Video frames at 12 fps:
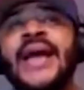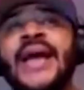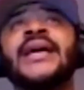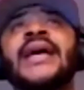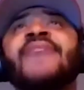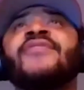
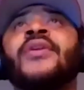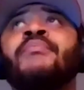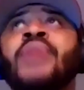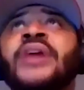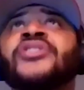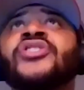have a
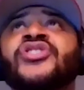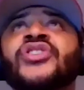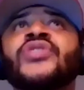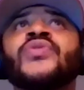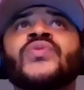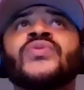bunch of
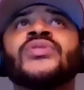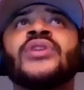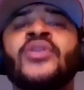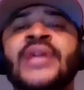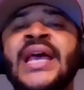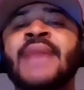shows
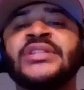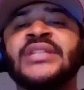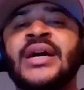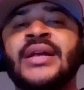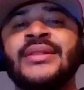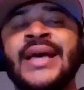on
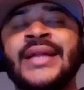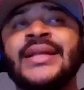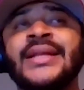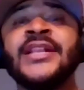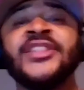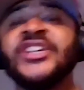Amazon that
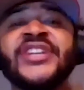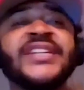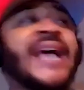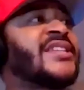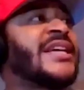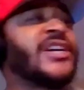this shit
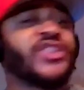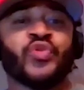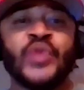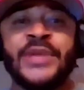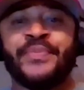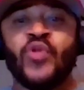has like a
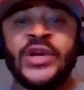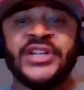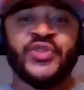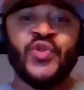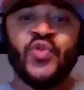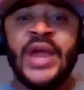
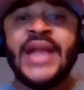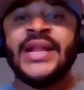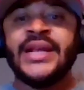3.2 rating.